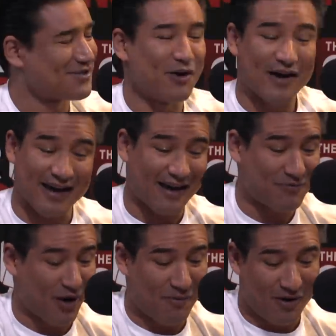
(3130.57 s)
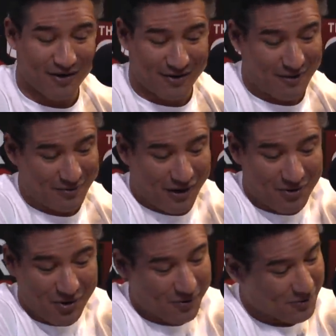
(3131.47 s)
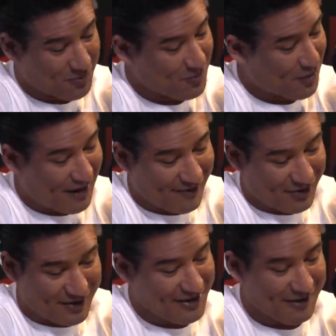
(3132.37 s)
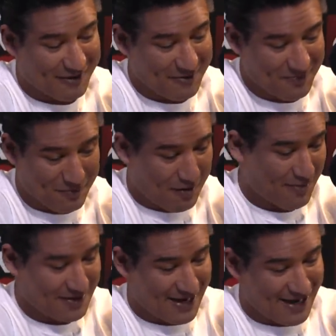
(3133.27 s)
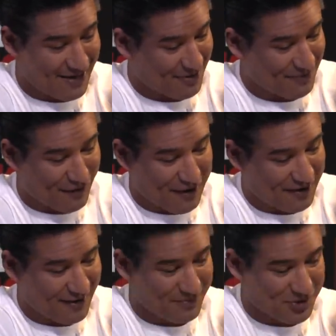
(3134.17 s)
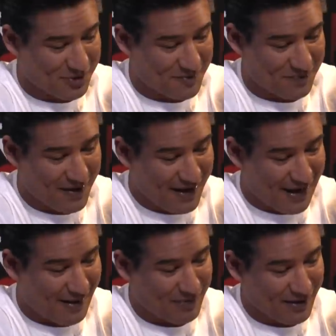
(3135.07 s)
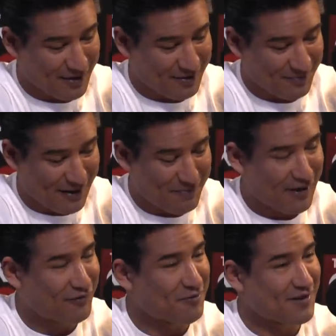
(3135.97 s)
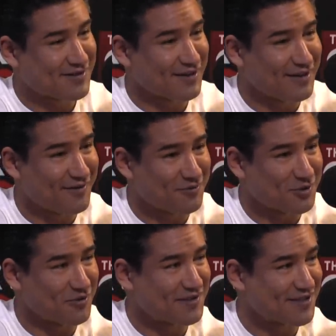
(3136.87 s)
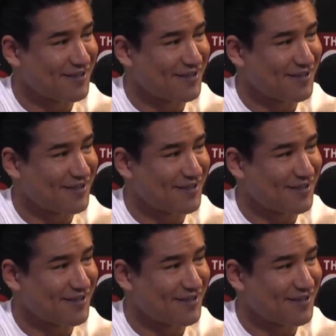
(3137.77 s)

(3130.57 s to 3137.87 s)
No, hey, I'm I'm honored. I'll I'll go wherever, and you know, mom and dad are fired up, so I'm happy. You know, not bad for a Mexican kid from Chula Vista.